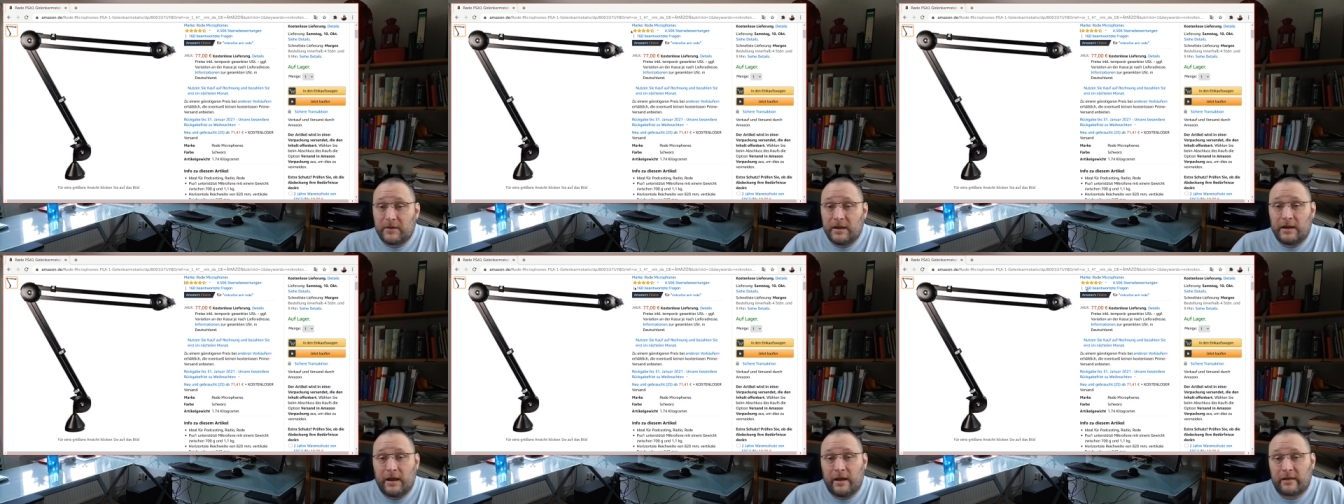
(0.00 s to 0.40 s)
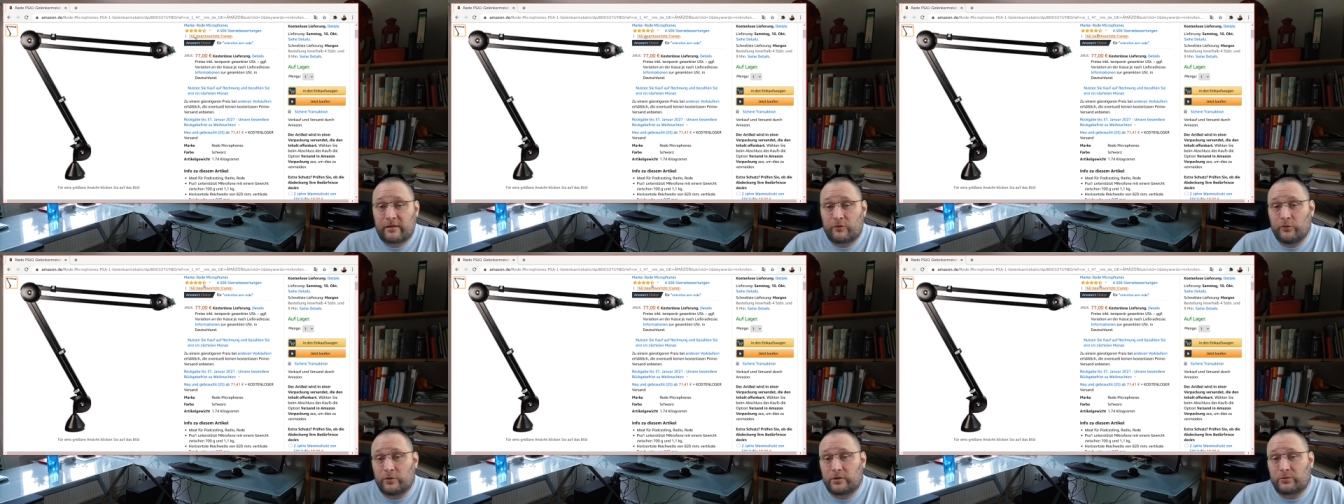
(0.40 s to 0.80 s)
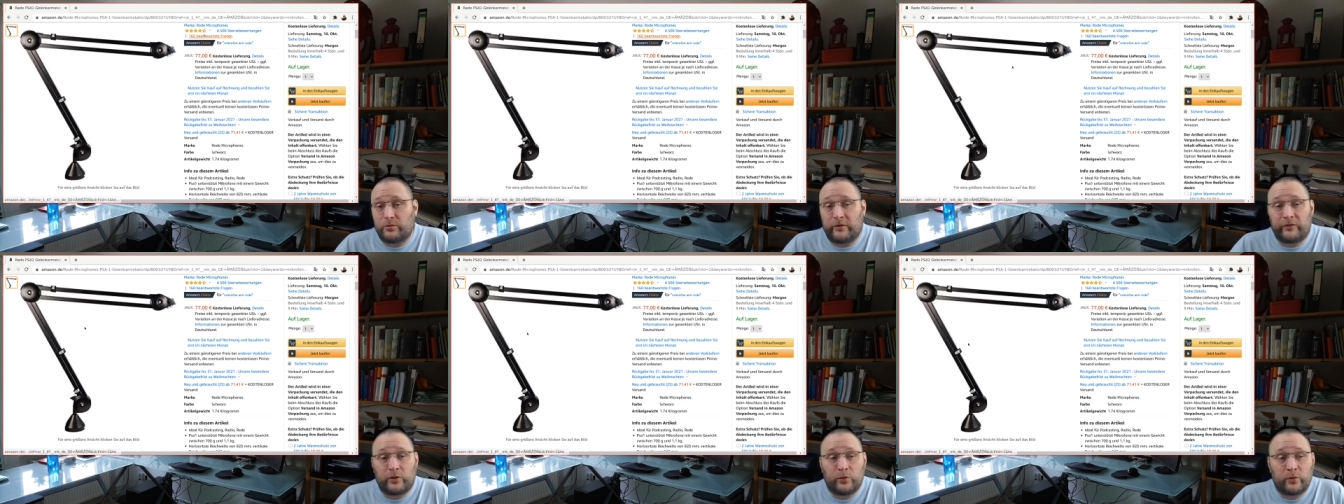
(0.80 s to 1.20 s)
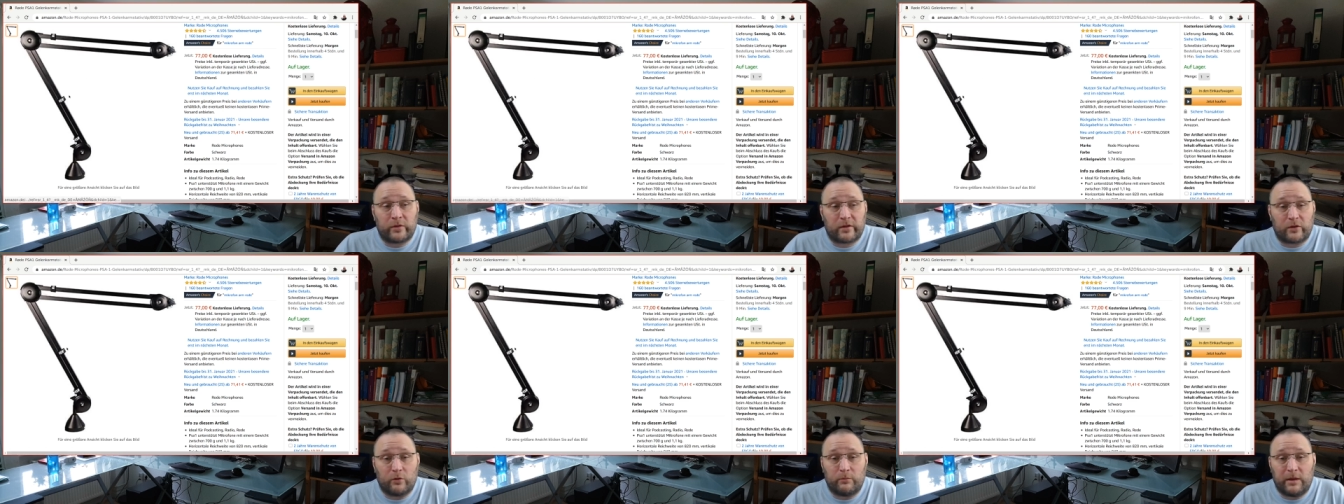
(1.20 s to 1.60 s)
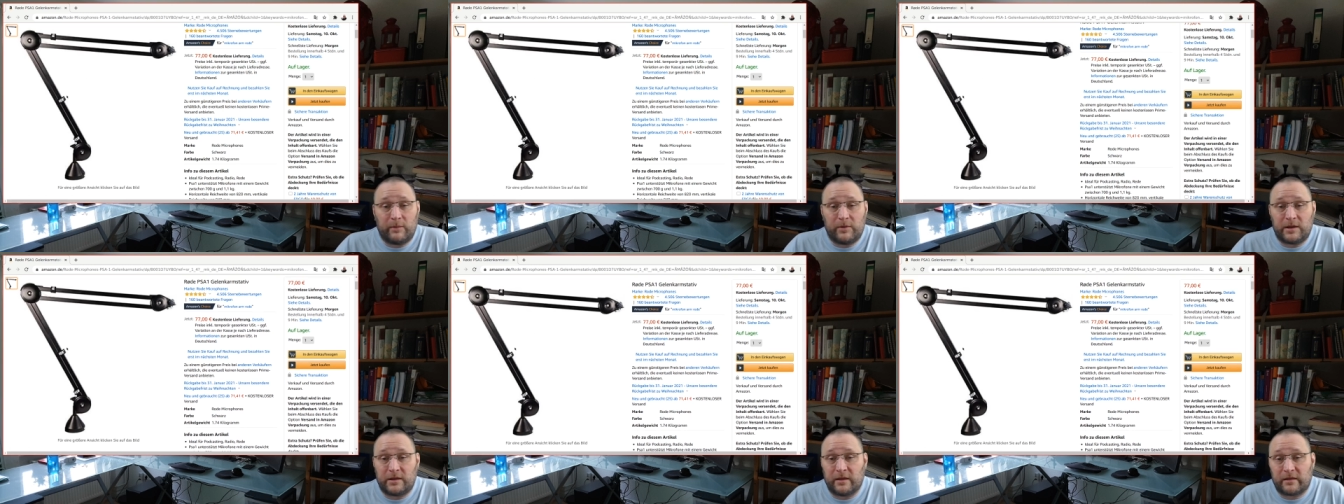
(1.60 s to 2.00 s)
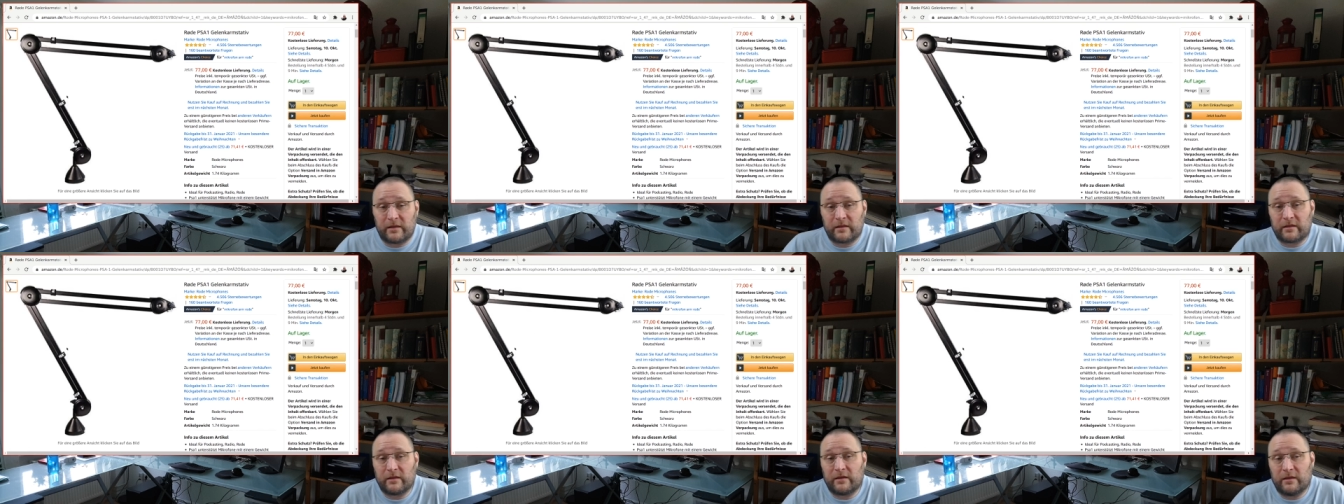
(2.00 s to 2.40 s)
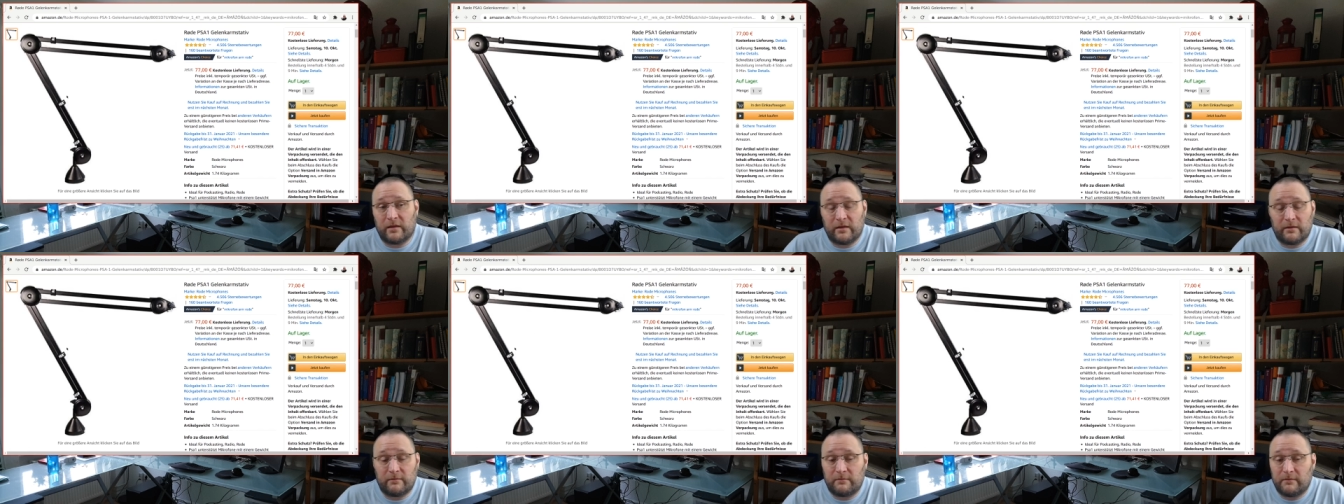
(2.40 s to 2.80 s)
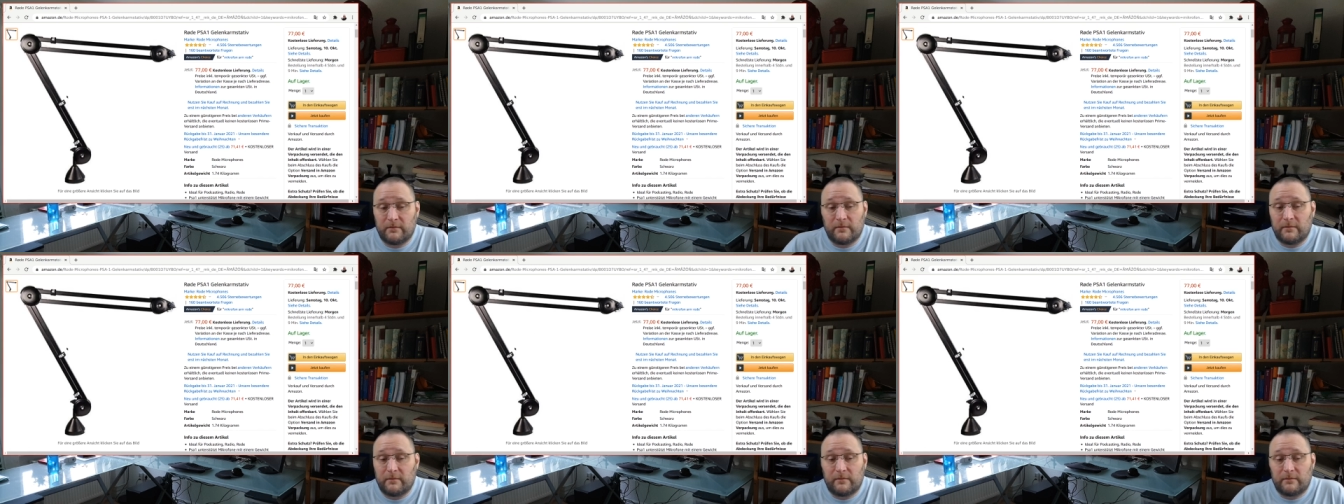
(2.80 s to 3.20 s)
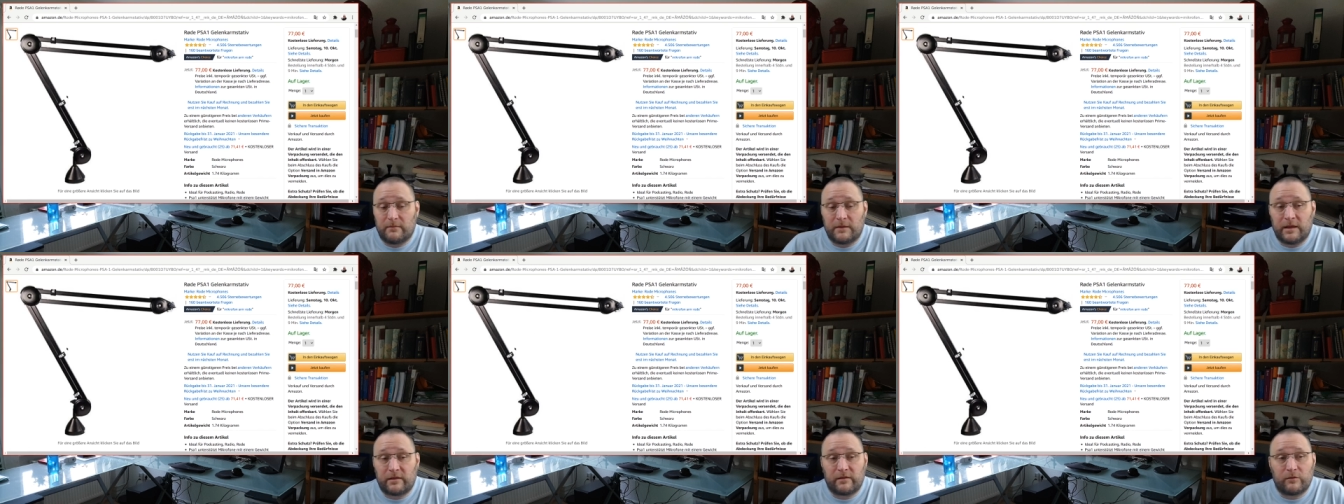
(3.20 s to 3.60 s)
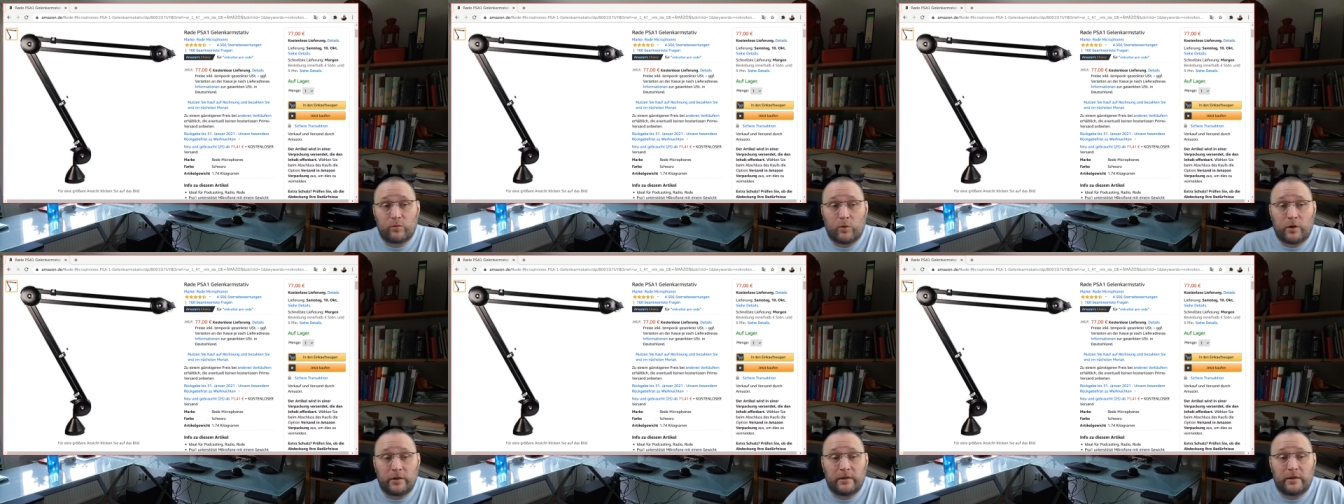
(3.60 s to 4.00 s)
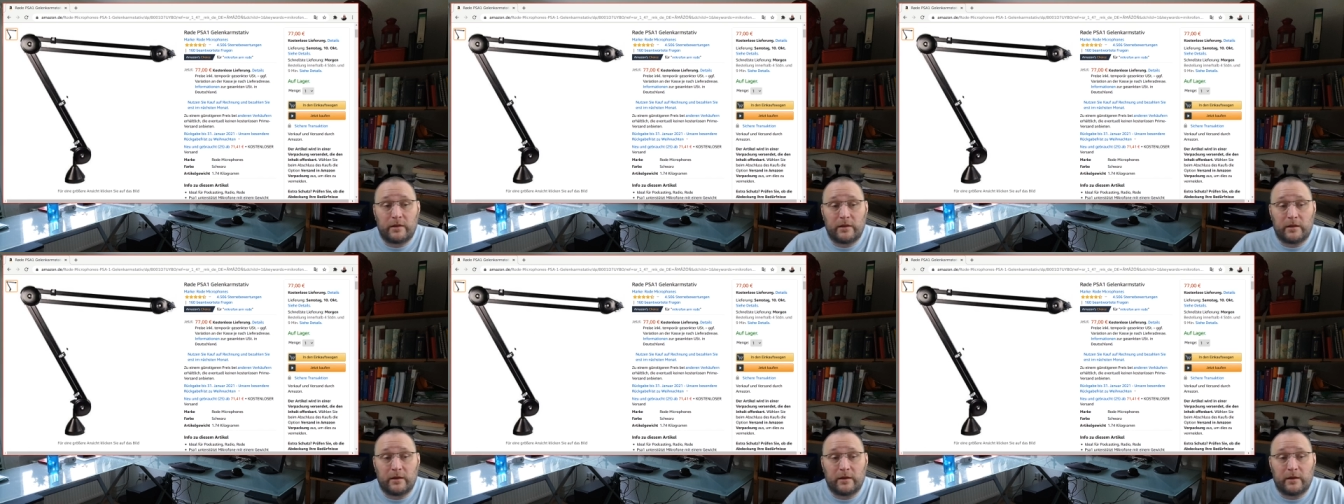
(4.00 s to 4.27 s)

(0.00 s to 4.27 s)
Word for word: it has good reviews. So maybe this is a decent one.